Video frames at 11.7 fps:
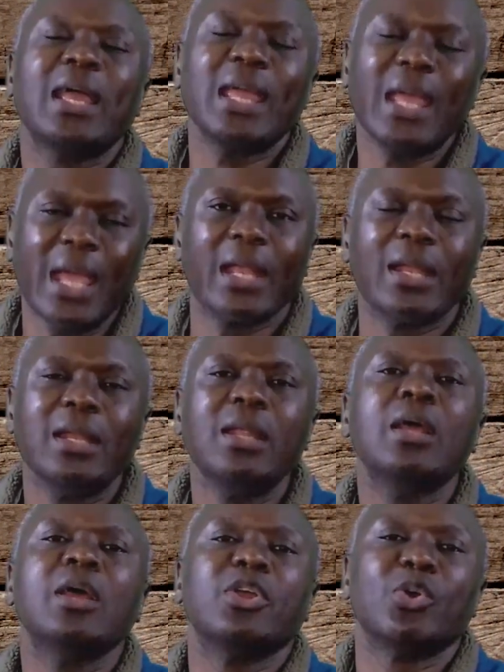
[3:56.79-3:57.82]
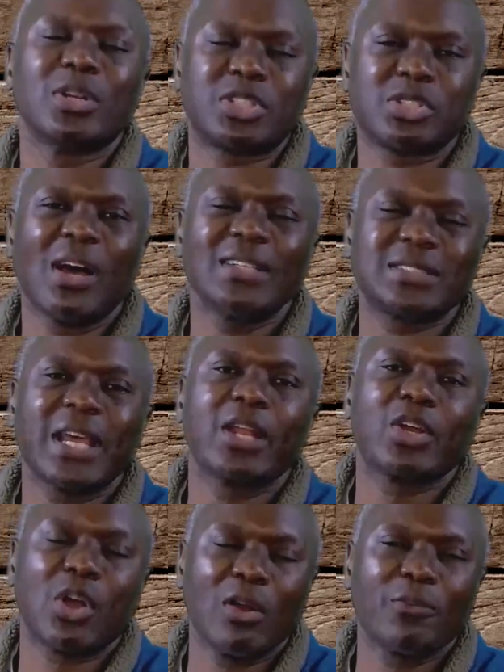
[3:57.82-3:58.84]
in your trust and
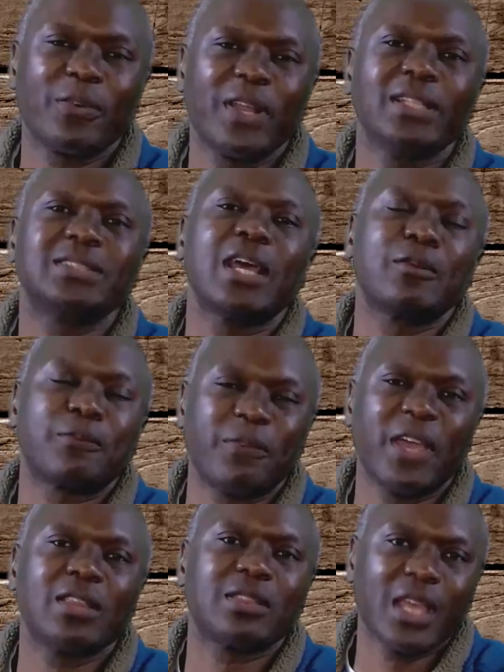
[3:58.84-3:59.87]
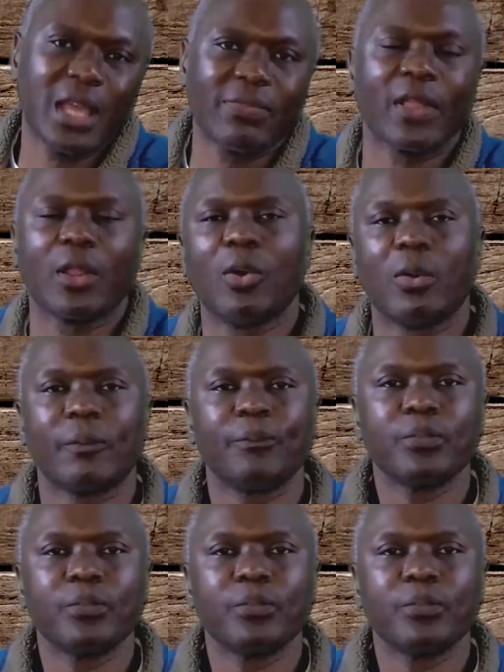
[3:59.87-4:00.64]
confidence and faith in the Lord.